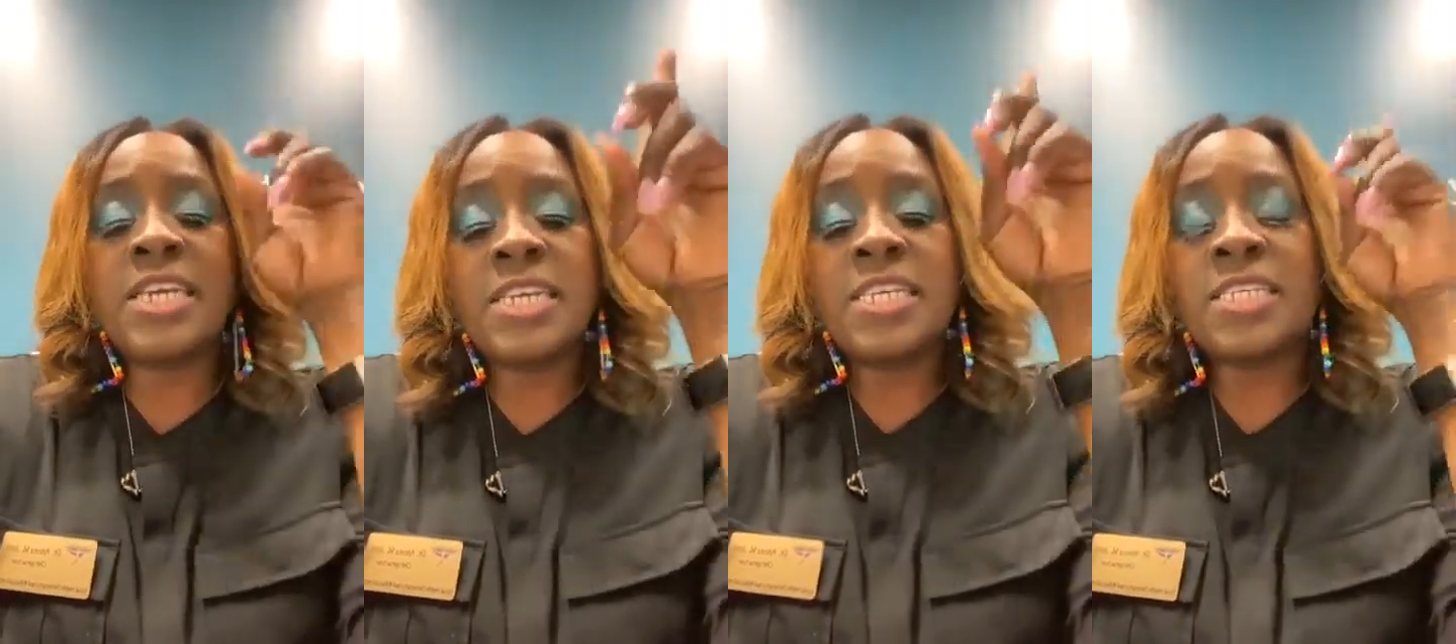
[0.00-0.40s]

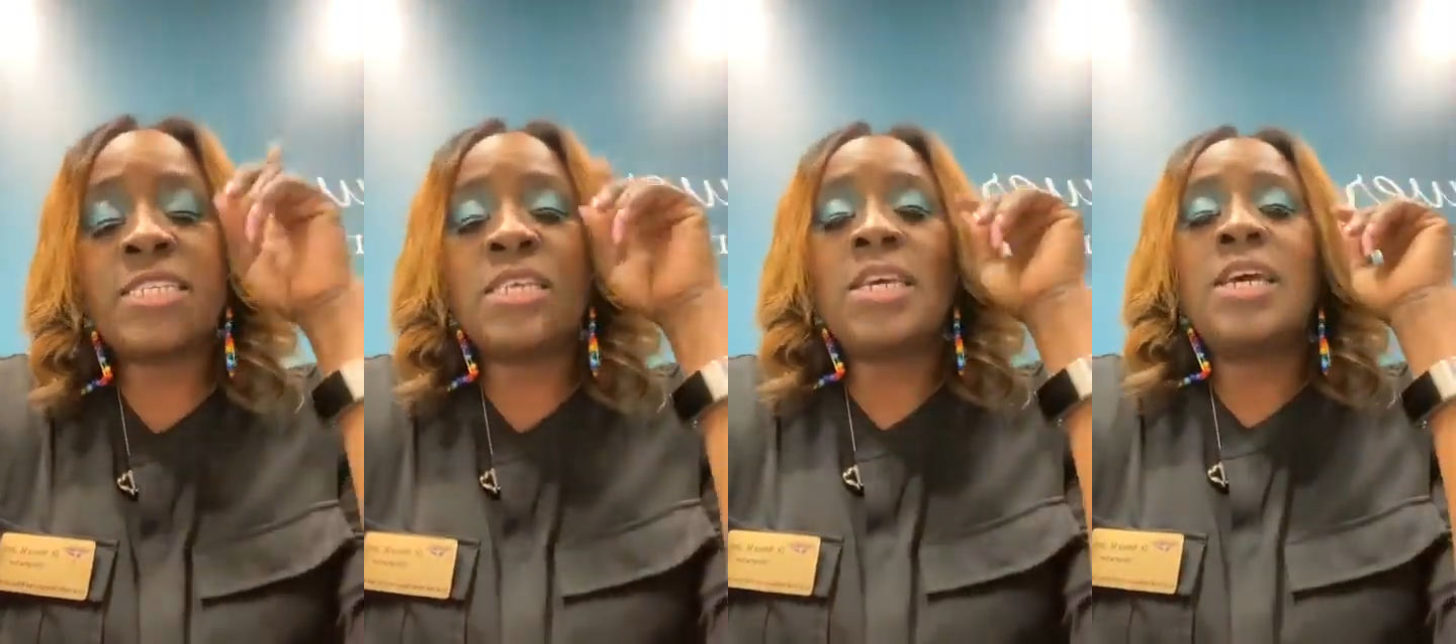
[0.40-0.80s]

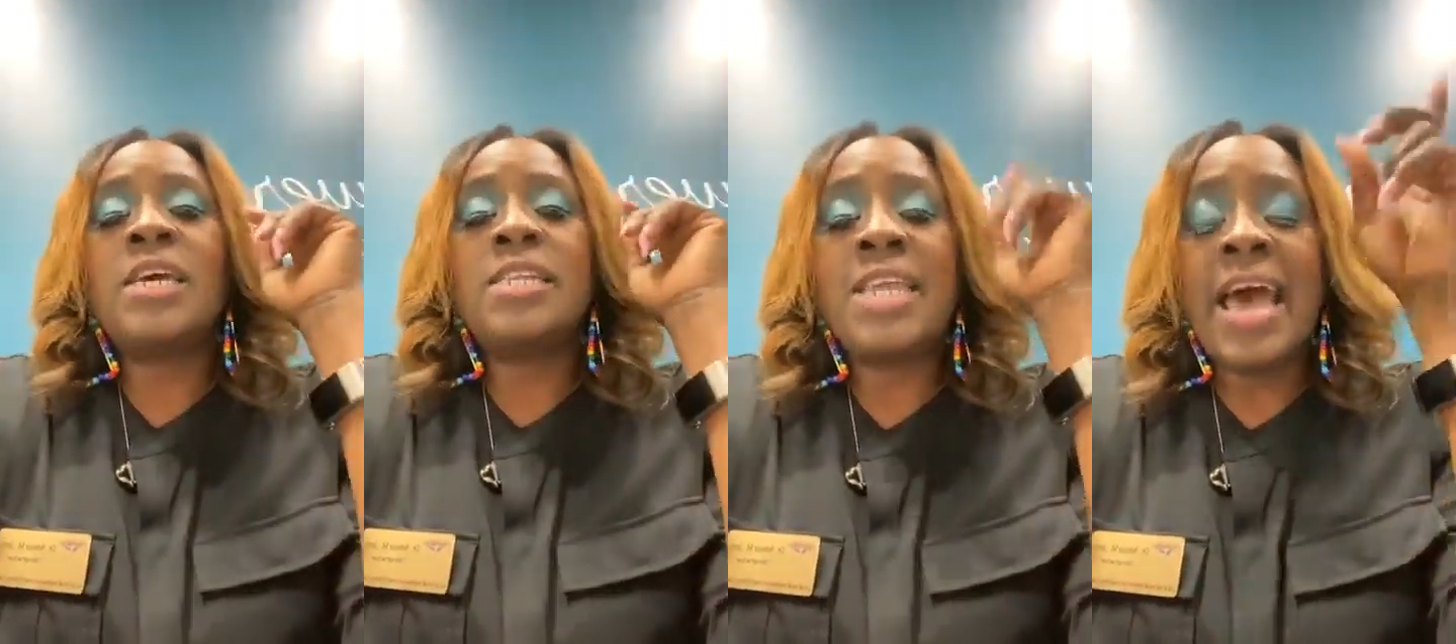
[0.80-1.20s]
is
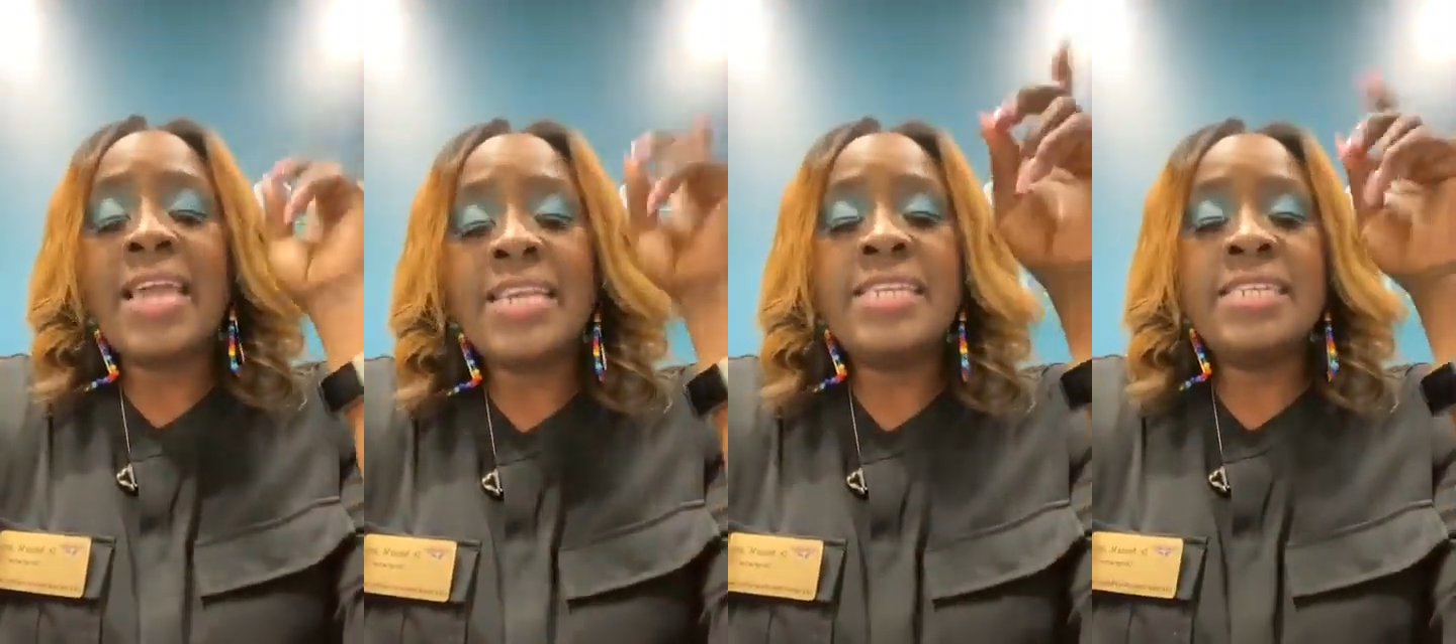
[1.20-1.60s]

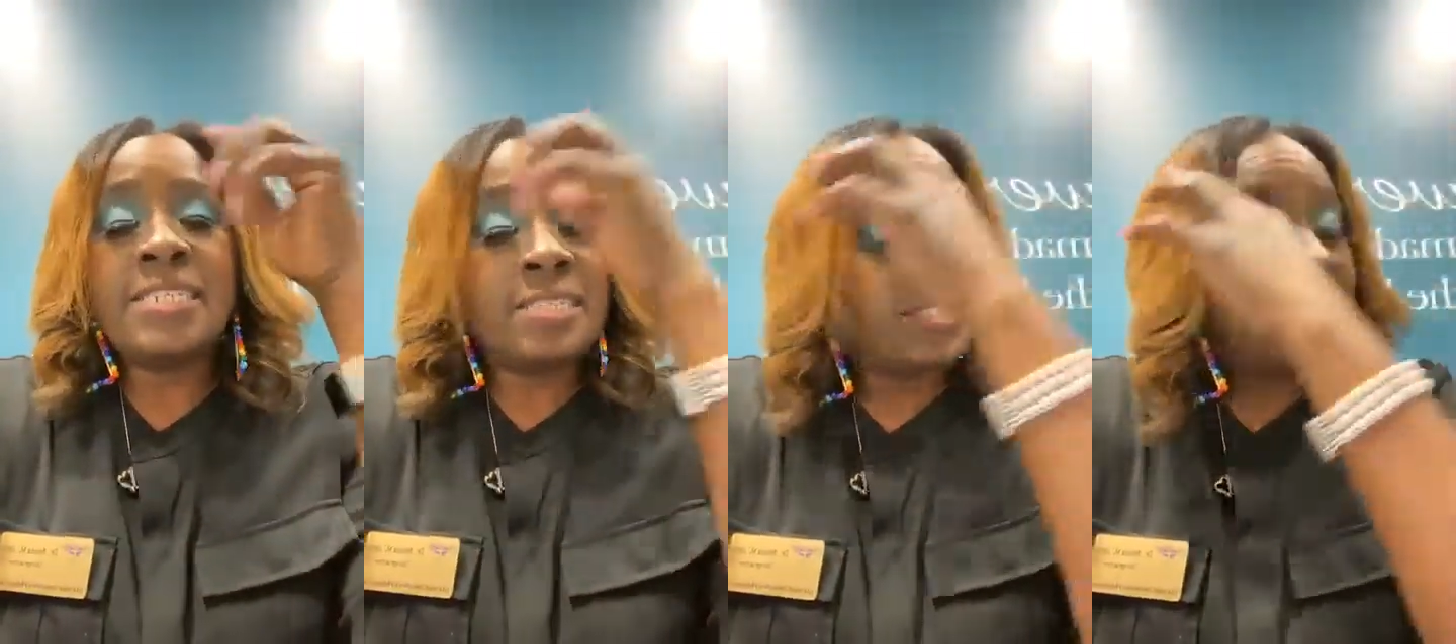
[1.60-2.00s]
not
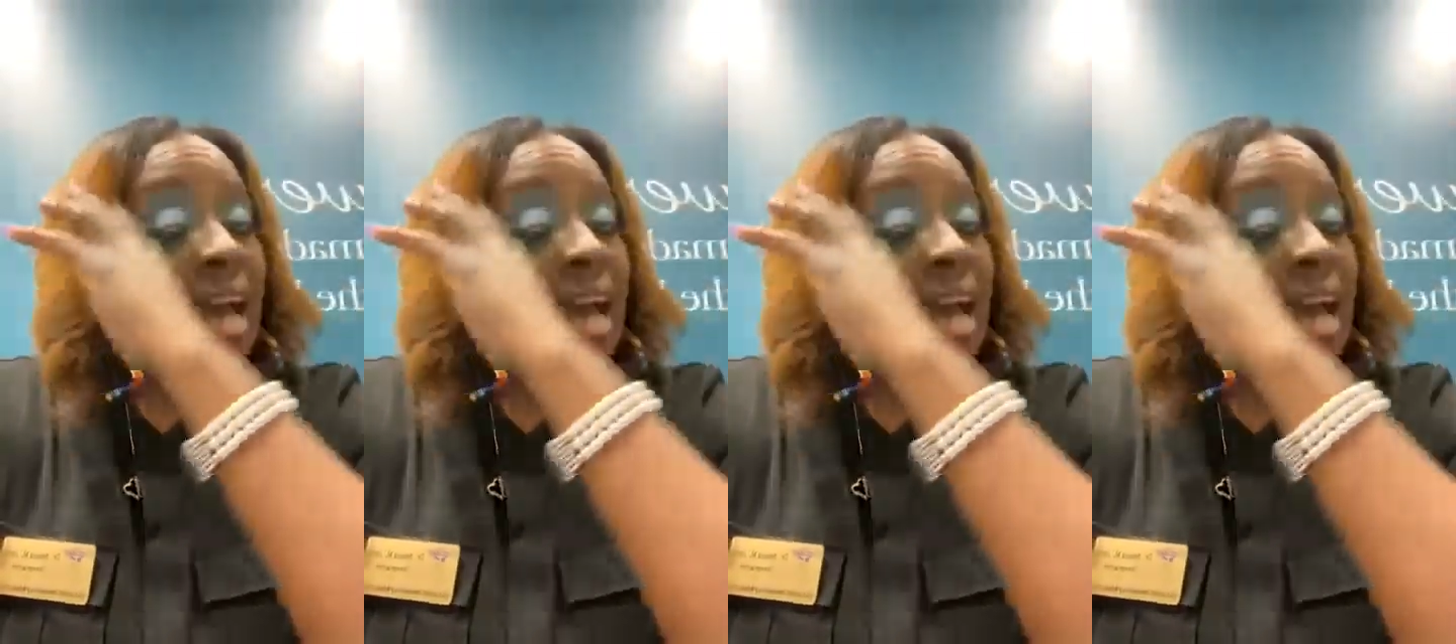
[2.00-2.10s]
his.